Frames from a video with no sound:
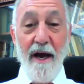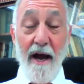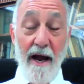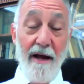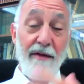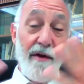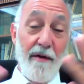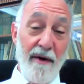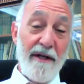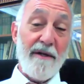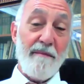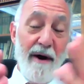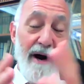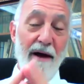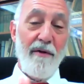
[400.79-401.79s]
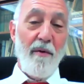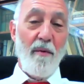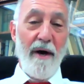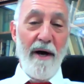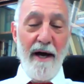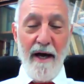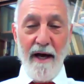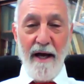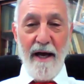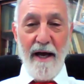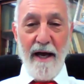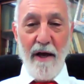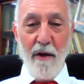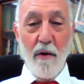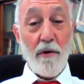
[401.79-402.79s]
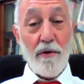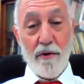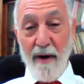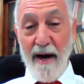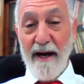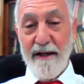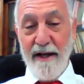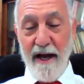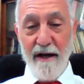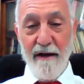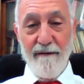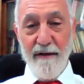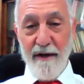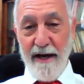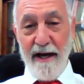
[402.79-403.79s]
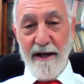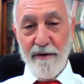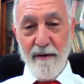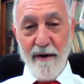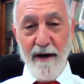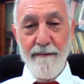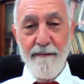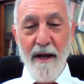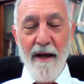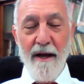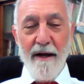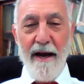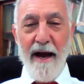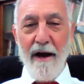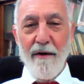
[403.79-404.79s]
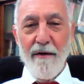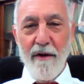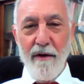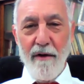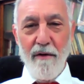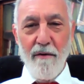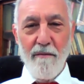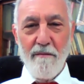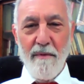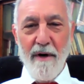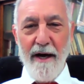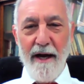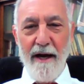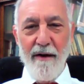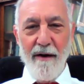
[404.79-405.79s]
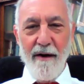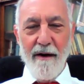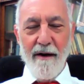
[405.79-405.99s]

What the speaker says: And there is, by the way, a whole tractate of the Nazirite. Now, you might